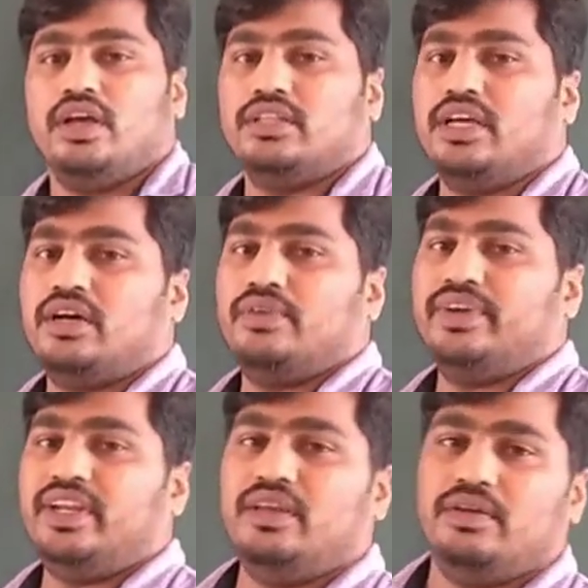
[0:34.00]
The
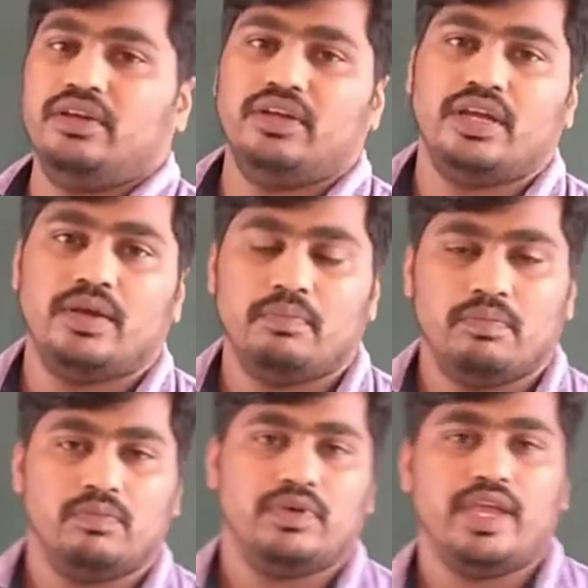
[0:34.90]
very
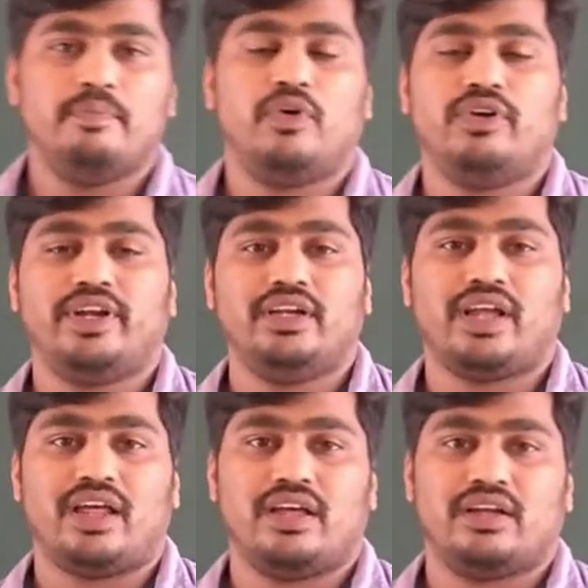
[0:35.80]
important
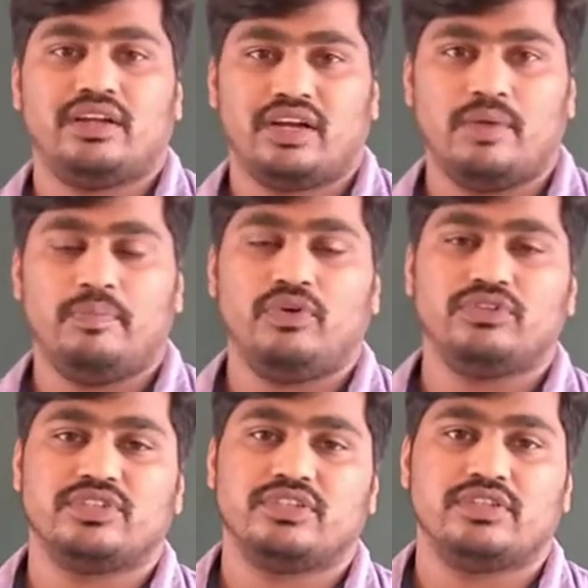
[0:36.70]

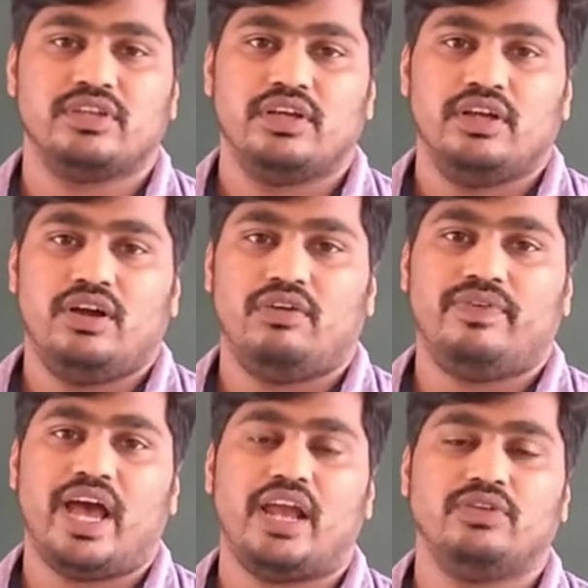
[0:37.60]
compounds
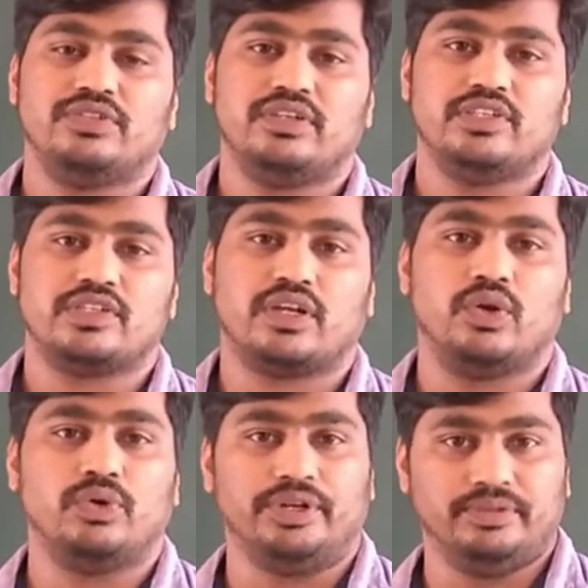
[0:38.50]
of halogen is
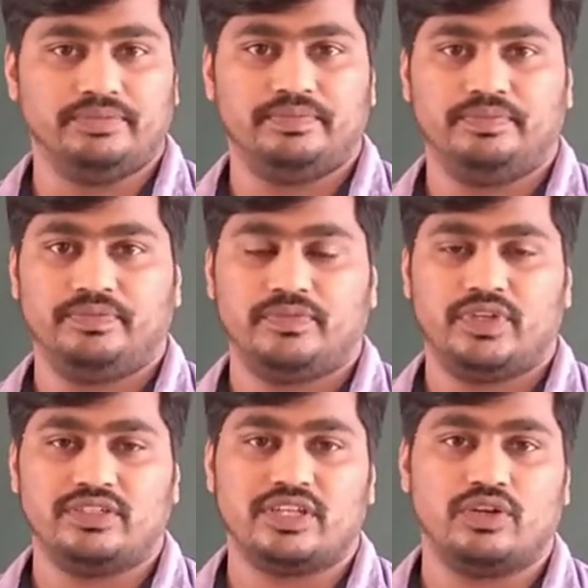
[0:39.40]
chlorine.
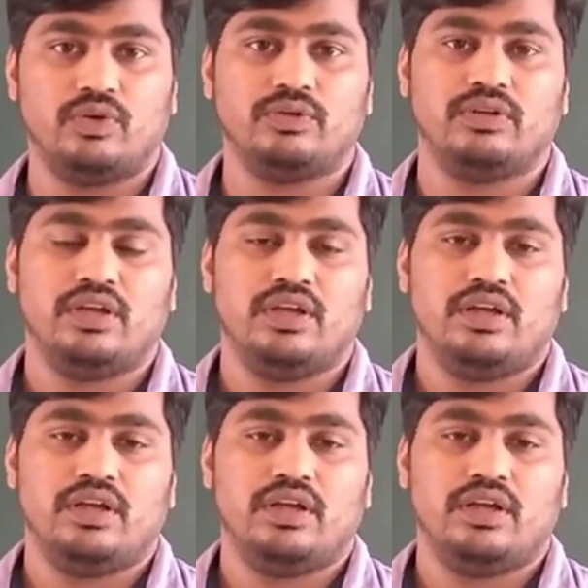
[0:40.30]
It's a known